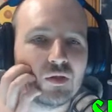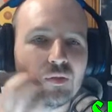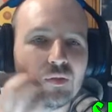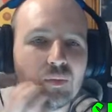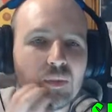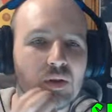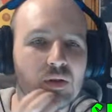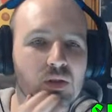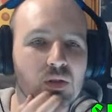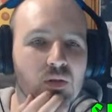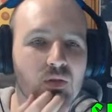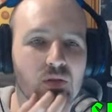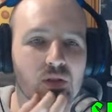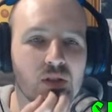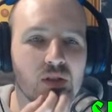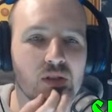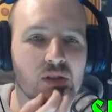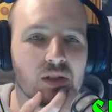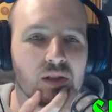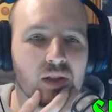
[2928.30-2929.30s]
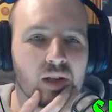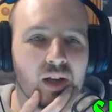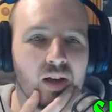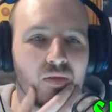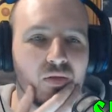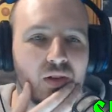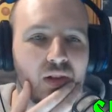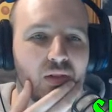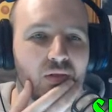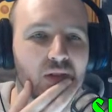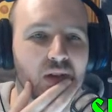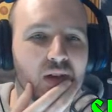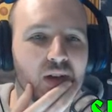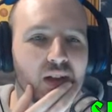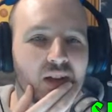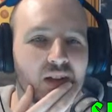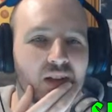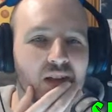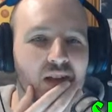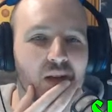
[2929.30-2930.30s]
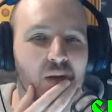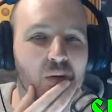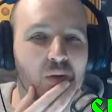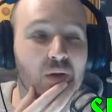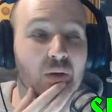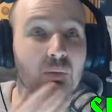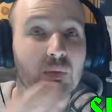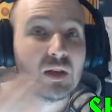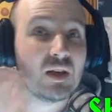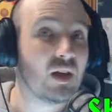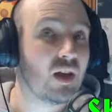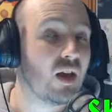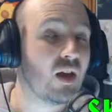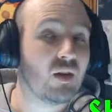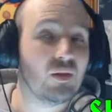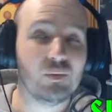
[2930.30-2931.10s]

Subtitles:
Most of us haven't even gotten to use them. Yeah,